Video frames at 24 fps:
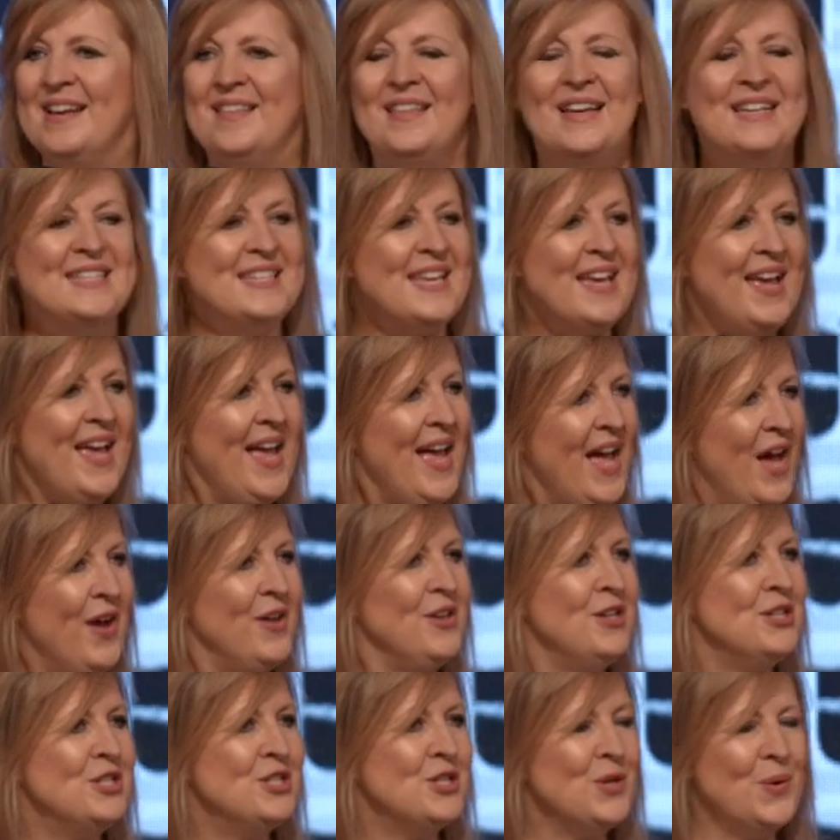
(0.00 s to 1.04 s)
They say, How are
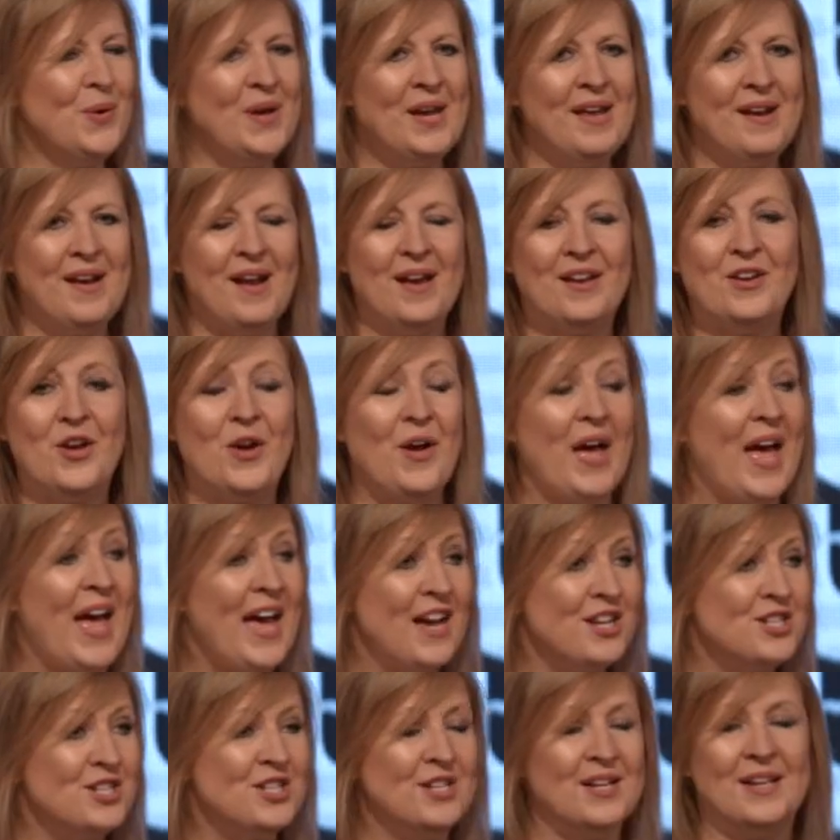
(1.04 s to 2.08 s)
you doing? And I go,
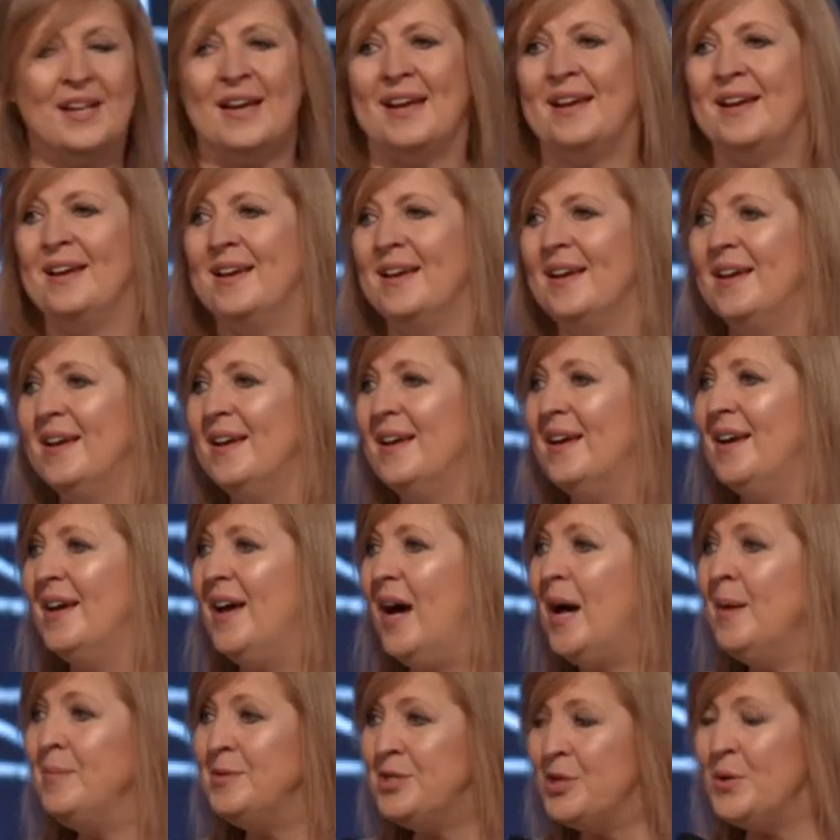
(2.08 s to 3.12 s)
Actually,
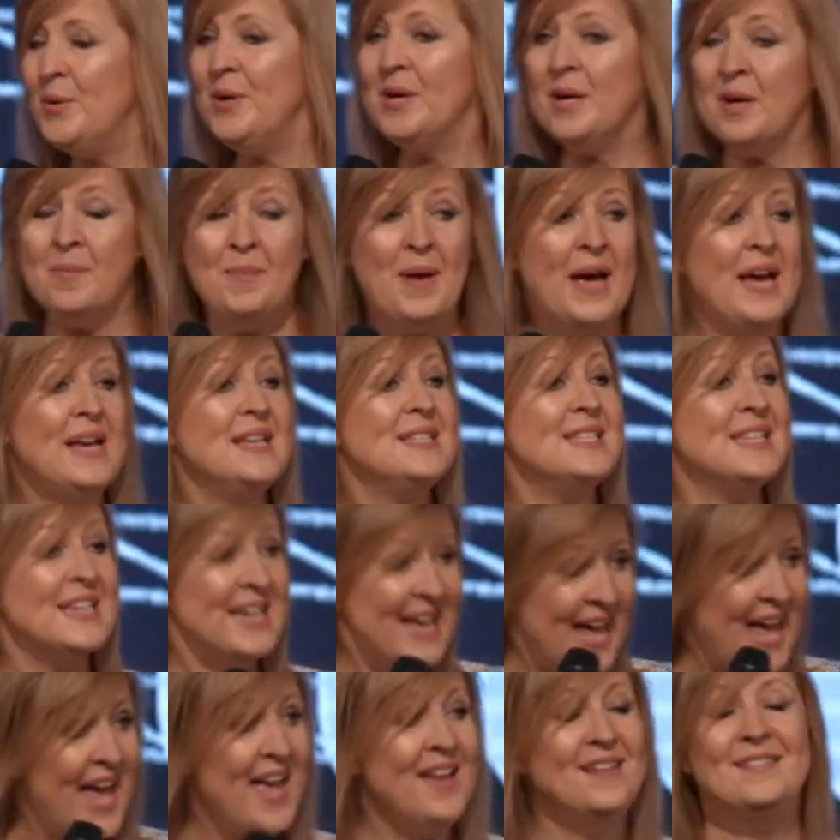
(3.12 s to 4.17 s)
I'm doing amazing,
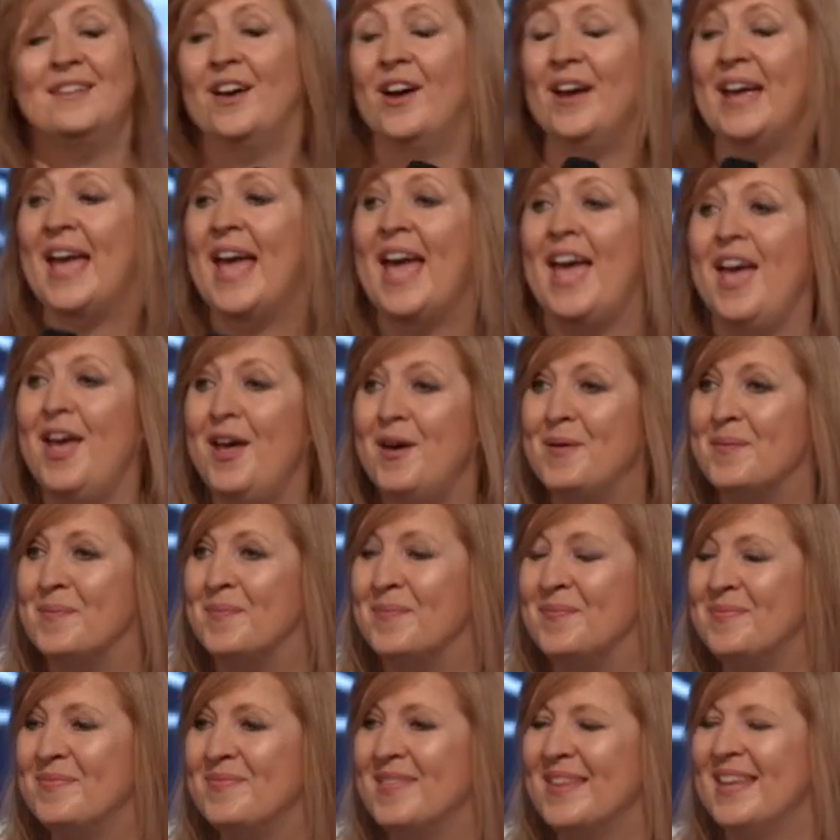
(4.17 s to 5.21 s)
and I
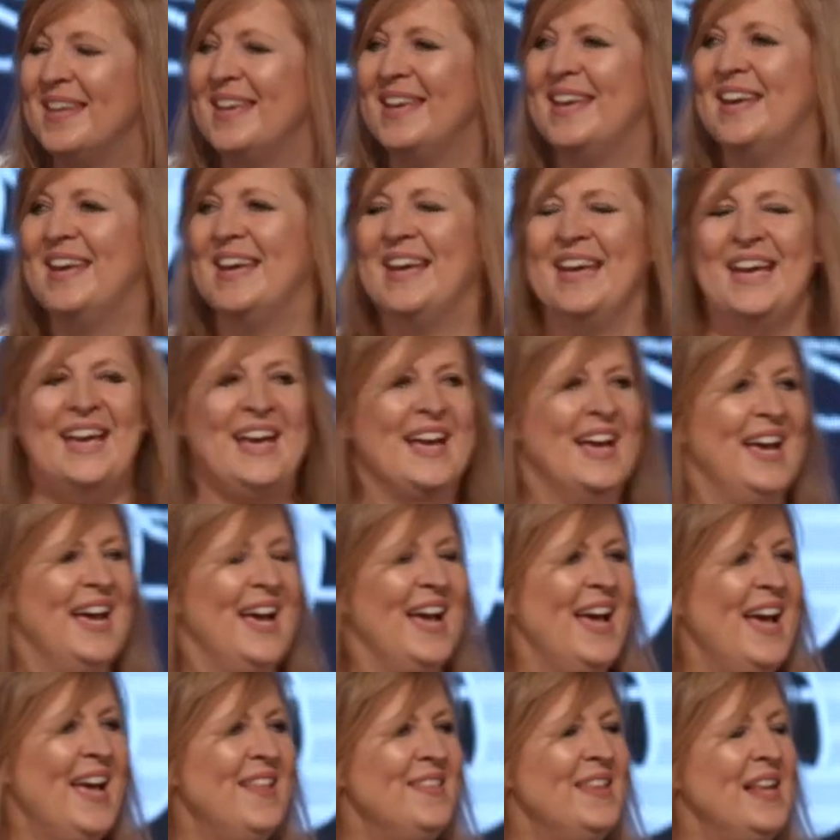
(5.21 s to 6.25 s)
am.
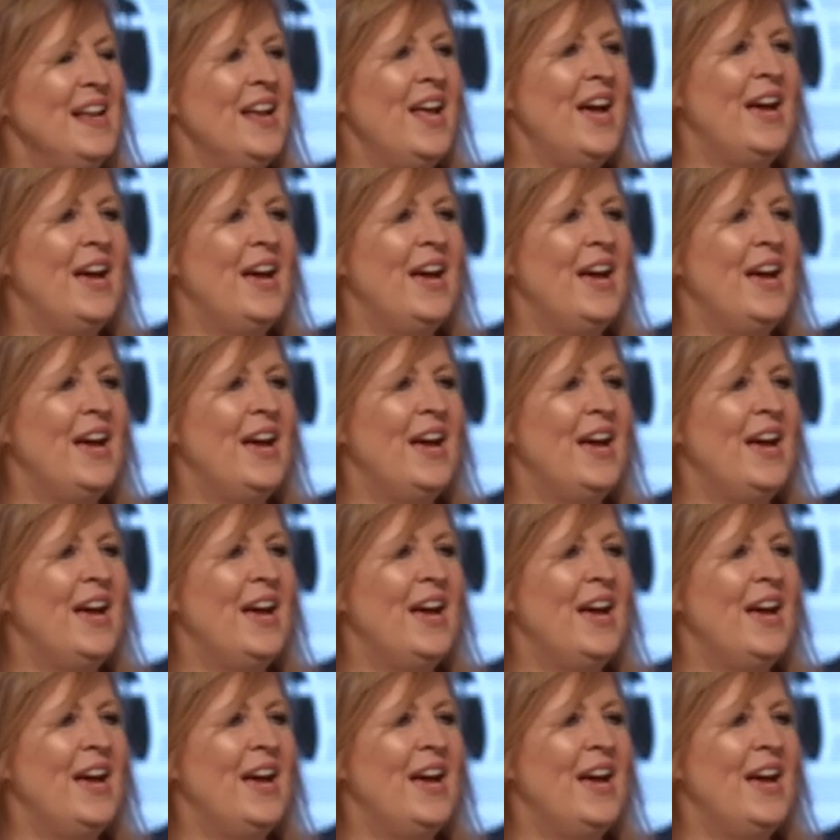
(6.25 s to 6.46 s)
And they're